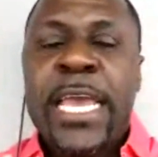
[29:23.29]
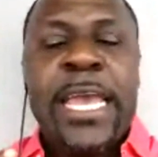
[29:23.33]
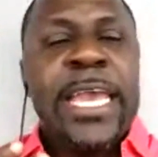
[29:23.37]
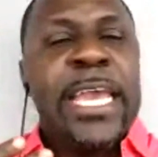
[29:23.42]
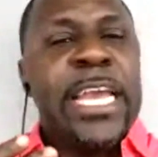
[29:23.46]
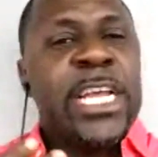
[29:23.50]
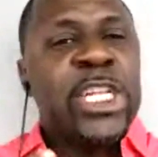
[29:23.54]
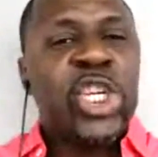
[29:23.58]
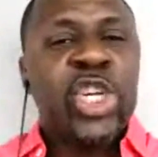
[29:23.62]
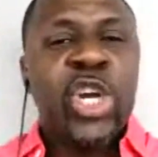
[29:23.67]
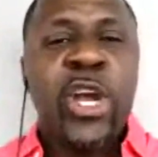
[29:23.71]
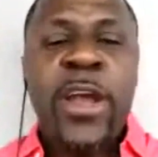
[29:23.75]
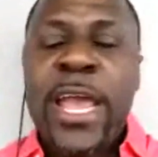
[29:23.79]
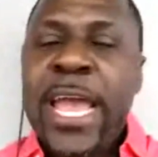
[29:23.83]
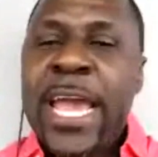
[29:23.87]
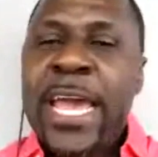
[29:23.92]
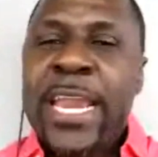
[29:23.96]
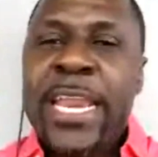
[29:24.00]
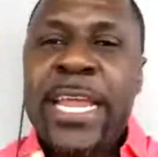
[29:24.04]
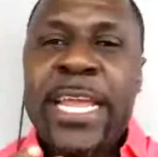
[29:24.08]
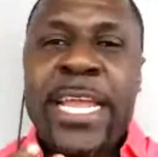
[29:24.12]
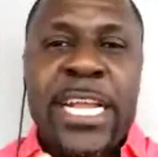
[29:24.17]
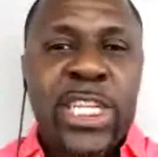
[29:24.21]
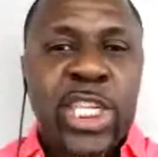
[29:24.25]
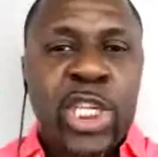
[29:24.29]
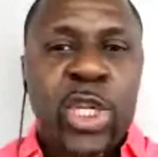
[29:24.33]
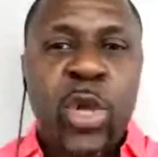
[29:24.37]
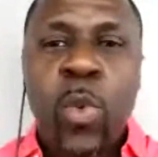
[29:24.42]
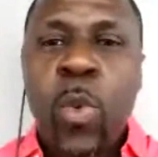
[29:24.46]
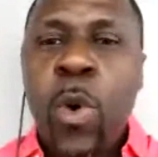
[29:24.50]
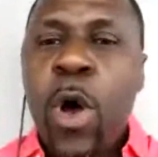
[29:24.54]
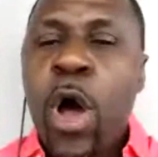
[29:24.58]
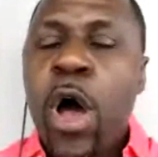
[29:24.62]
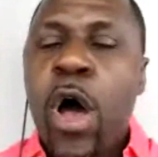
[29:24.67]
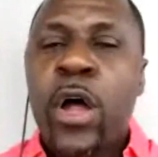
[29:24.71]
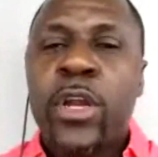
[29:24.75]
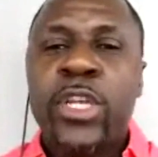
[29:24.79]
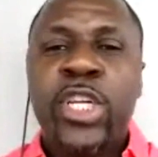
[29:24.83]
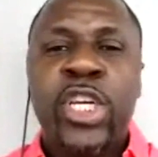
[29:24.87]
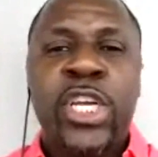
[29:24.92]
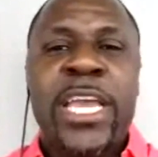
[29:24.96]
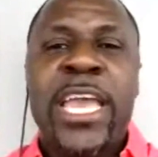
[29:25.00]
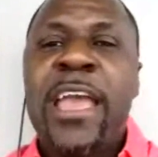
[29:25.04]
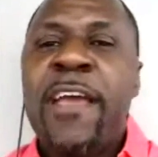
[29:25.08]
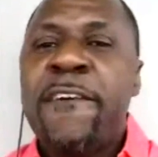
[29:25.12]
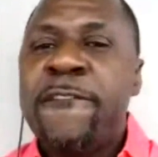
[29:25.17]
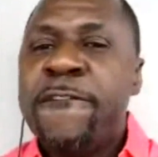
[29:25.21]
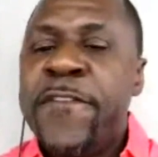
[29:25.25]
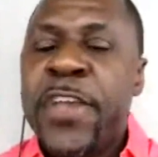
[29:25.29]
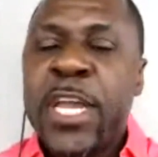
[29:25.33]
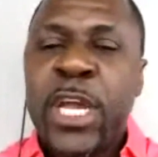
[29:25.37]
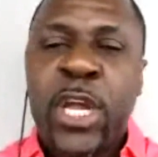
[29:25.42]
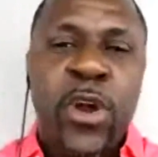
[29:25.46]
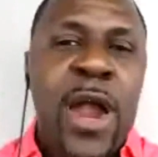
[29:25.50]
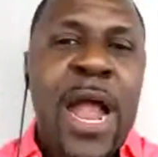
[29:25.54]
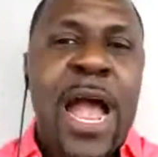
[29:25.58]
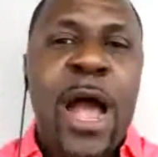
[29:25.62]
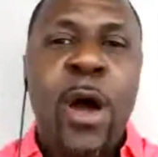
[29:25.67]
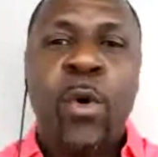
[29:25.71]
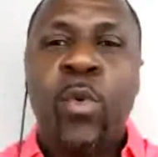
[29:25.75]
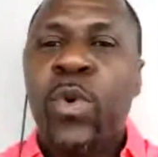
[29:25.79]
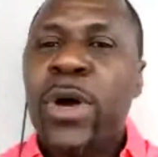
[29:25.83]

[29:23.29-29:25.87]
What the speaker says: hit your head against the wall and you can't figure out,